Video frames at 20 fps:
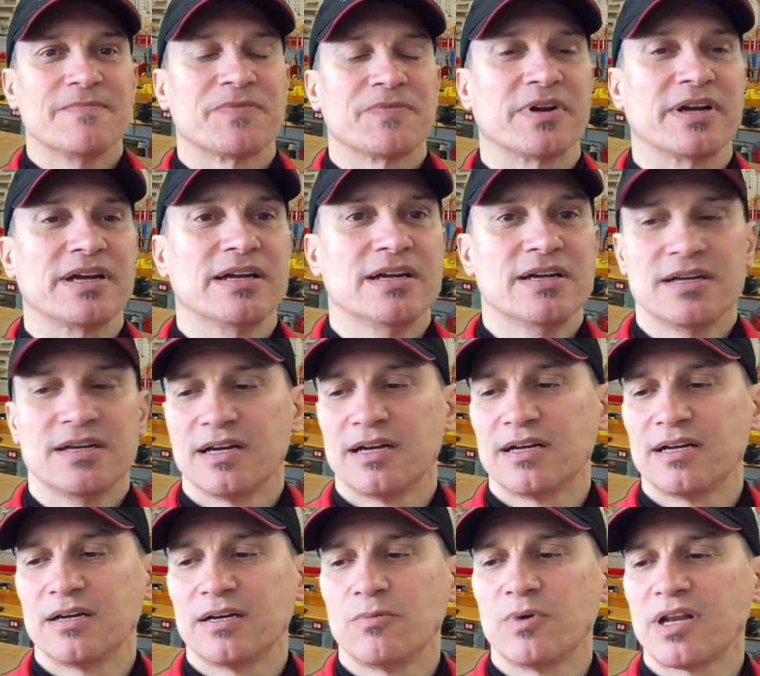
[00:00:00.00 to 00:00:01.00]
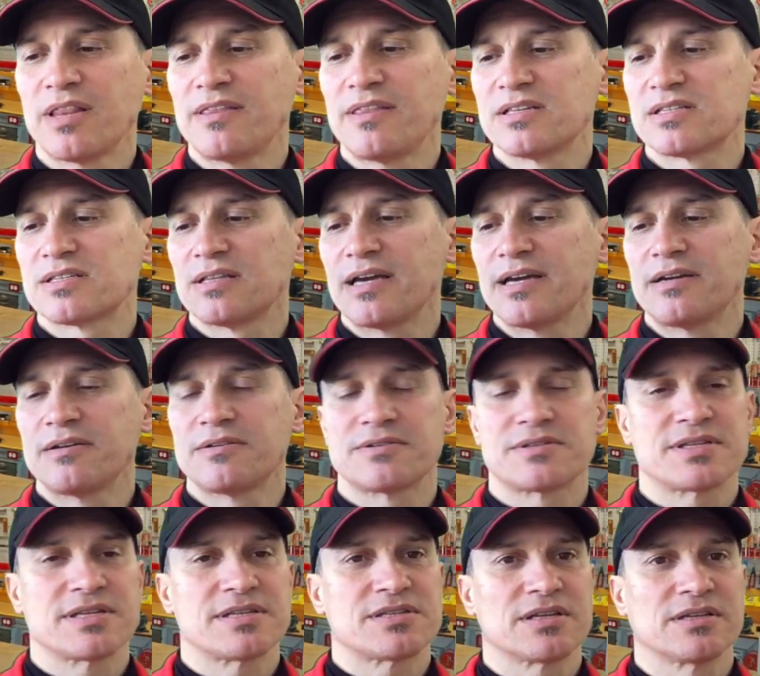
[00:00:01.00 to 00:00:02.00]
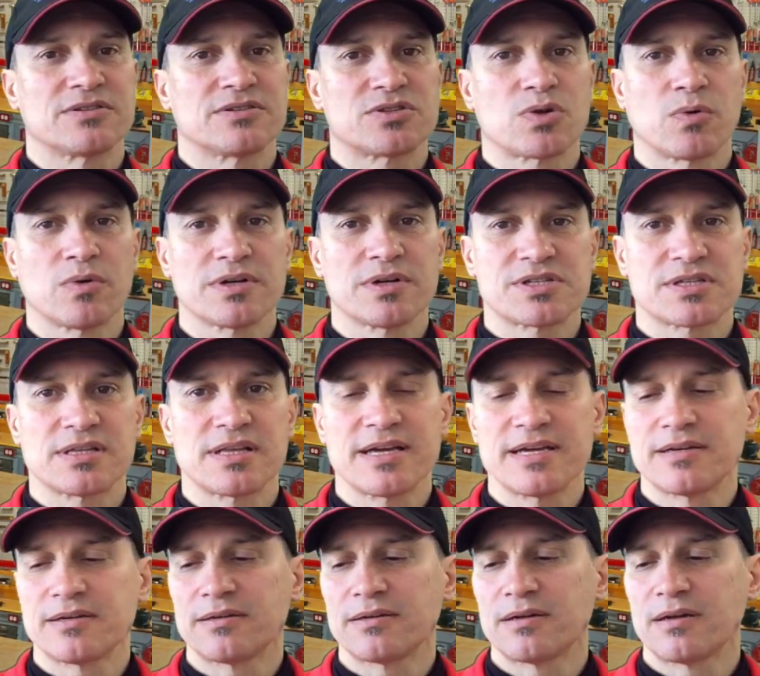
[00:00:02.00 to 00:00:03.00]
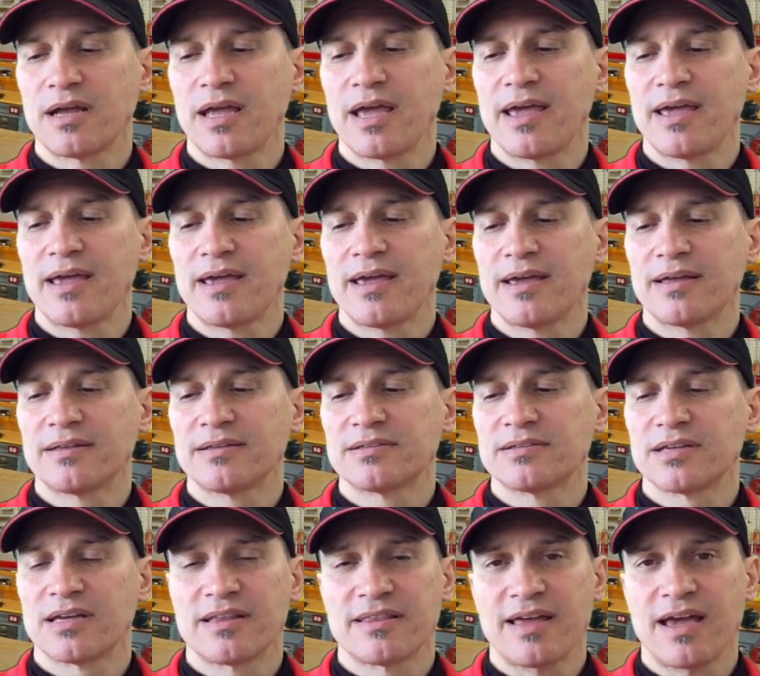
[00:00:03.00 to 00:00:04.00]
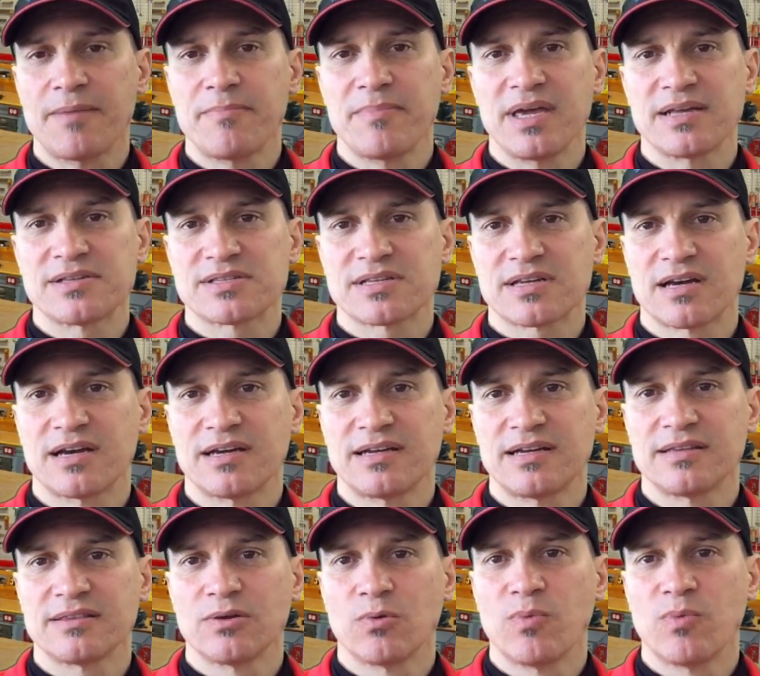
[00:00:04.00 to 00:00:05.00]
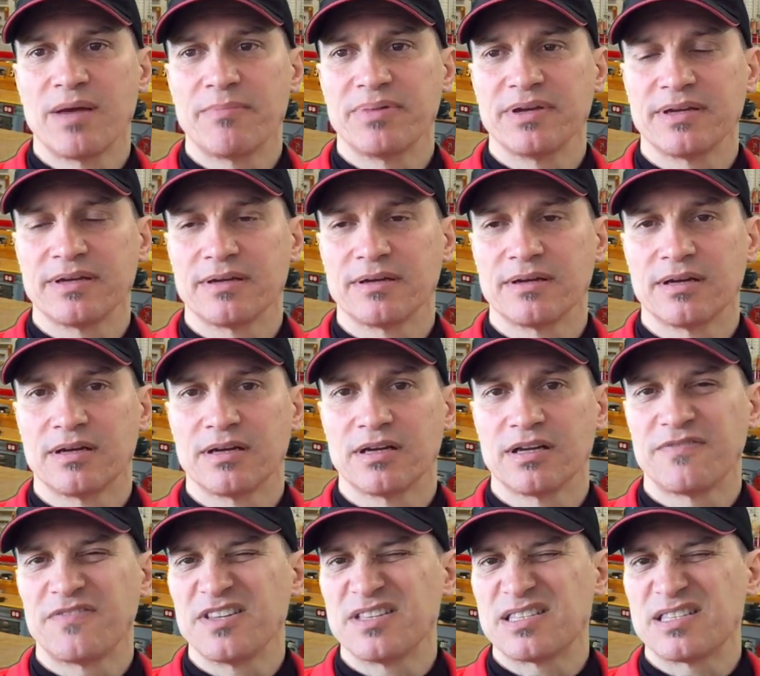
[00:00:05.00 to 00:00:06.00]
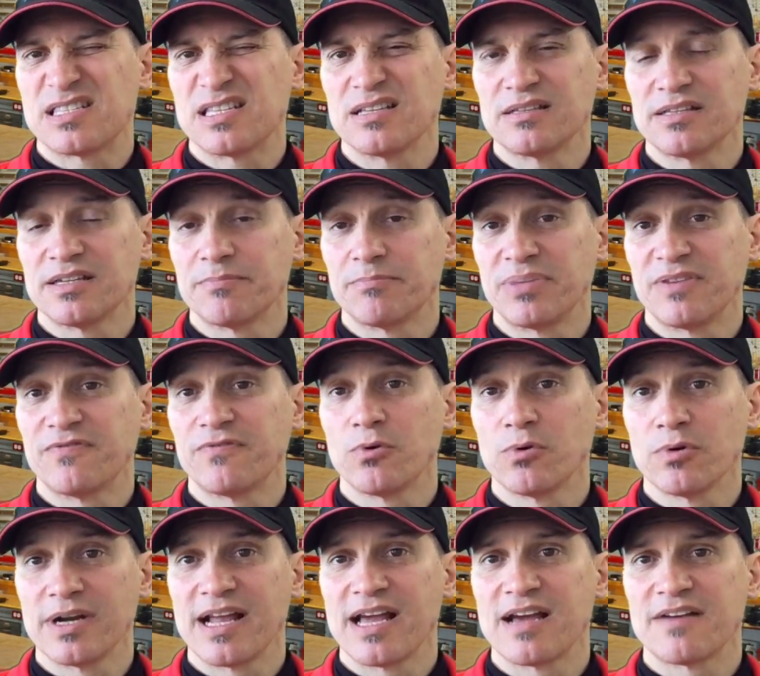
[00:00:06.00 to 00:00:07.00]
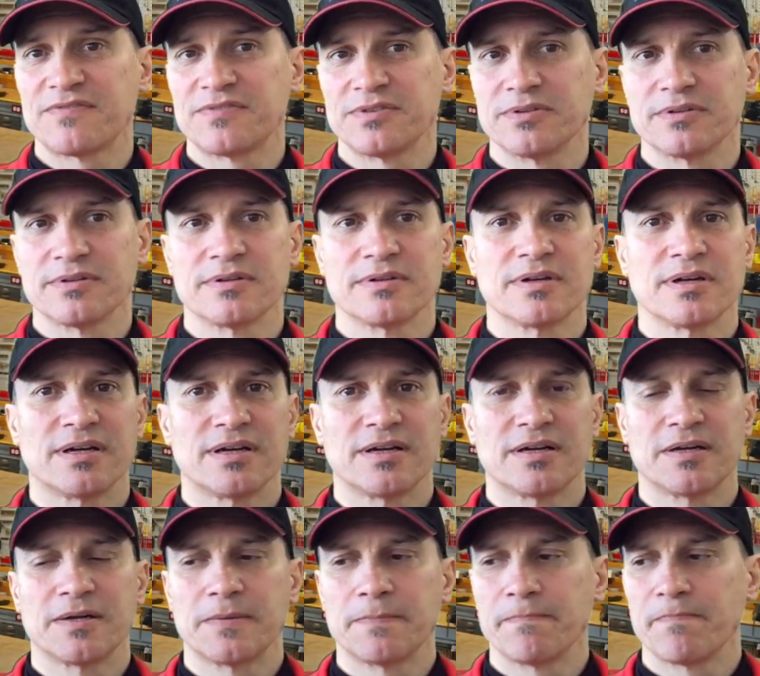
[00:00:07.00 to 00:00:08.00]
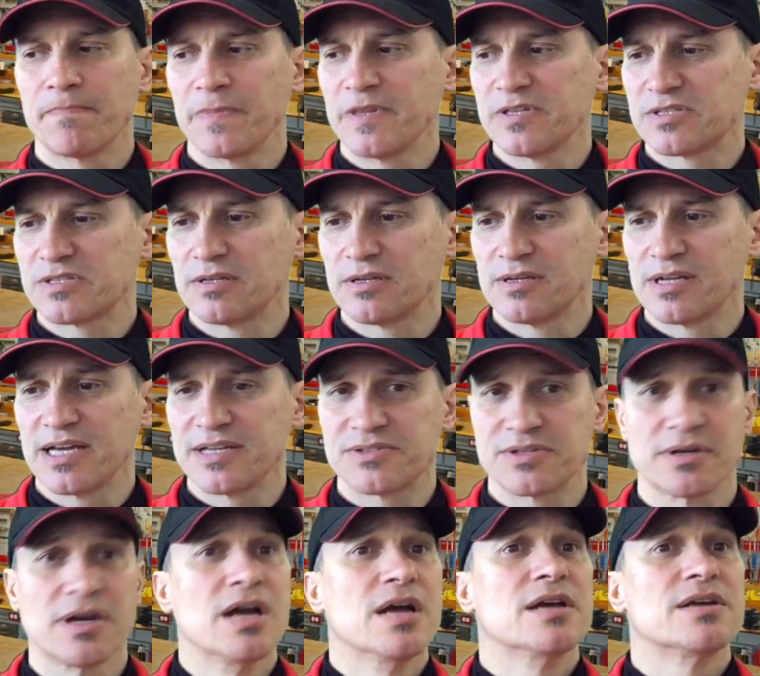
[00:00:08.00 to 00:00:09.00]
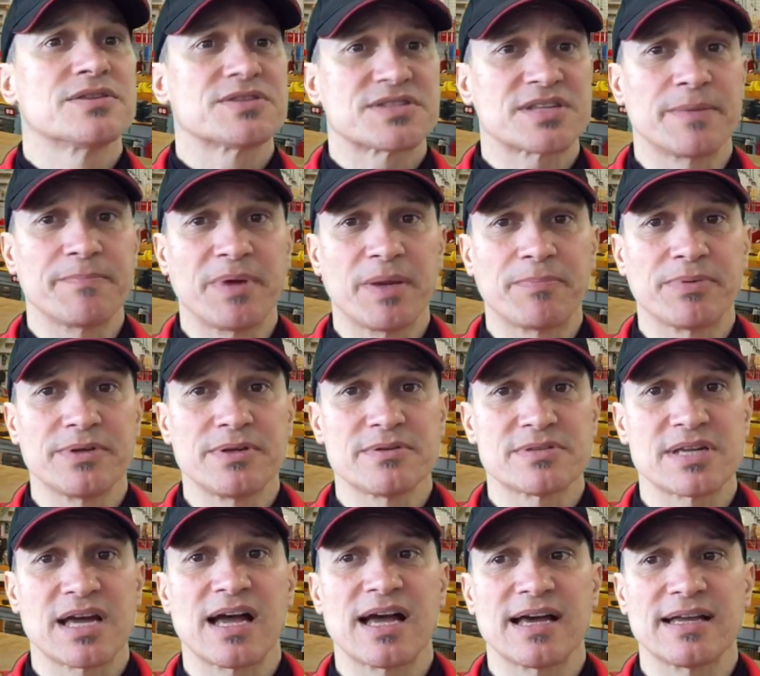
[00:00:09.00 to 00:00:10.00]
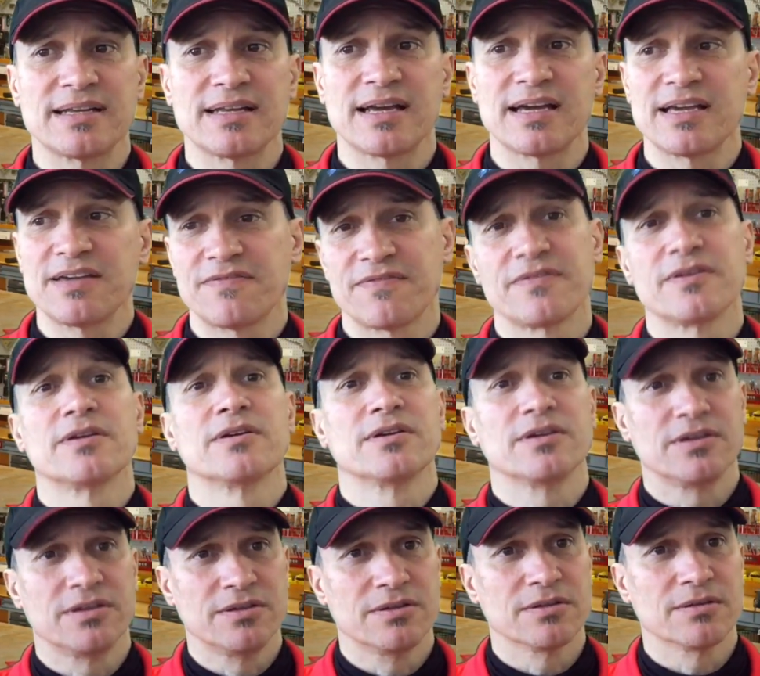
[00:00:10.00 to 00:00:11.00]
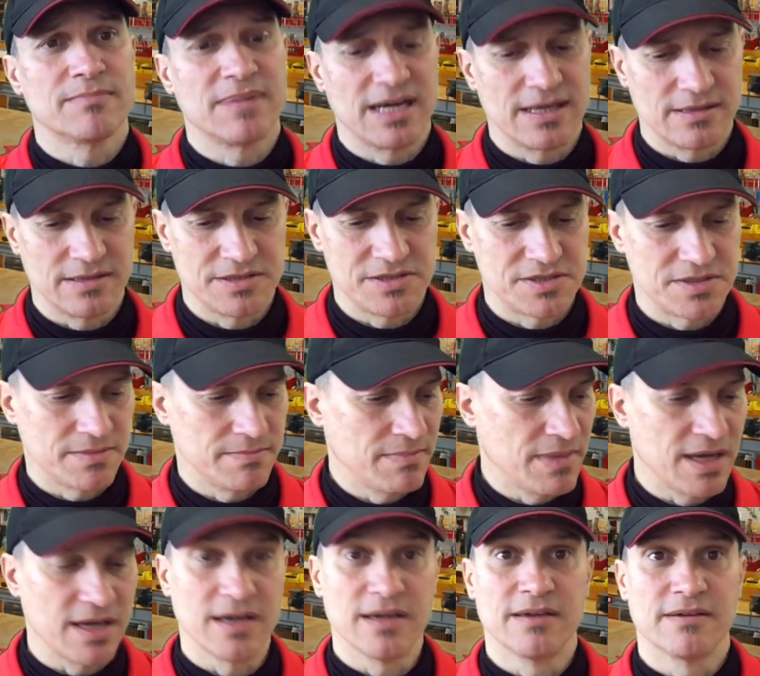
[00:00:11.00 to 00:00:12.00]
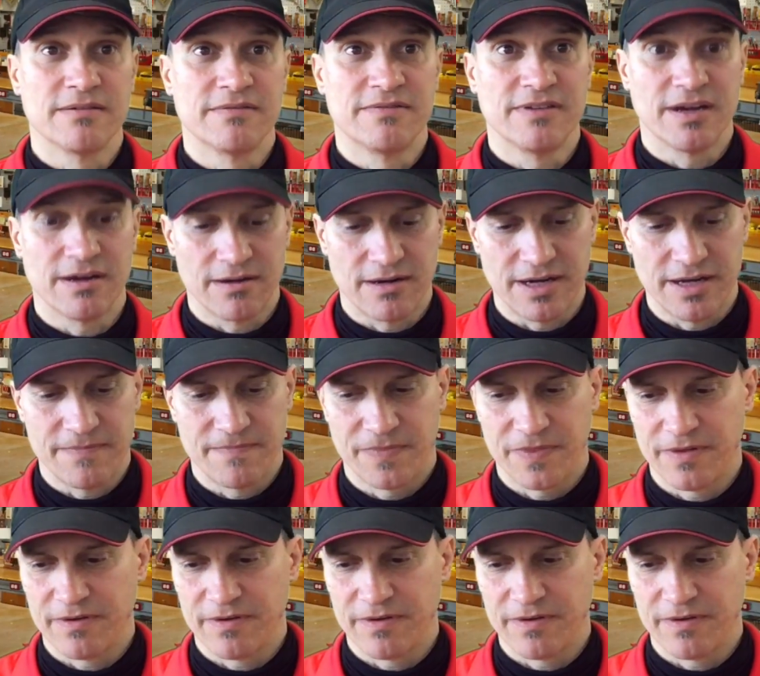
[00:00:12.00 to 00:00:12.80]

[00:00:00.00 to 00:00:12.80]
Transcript: Right, one of these lighters, it's a torch lighter, and that makes cutting the webbing, if you seal it before and after, it's a little nicer. Some people use a hot knife. Your mileage may vary.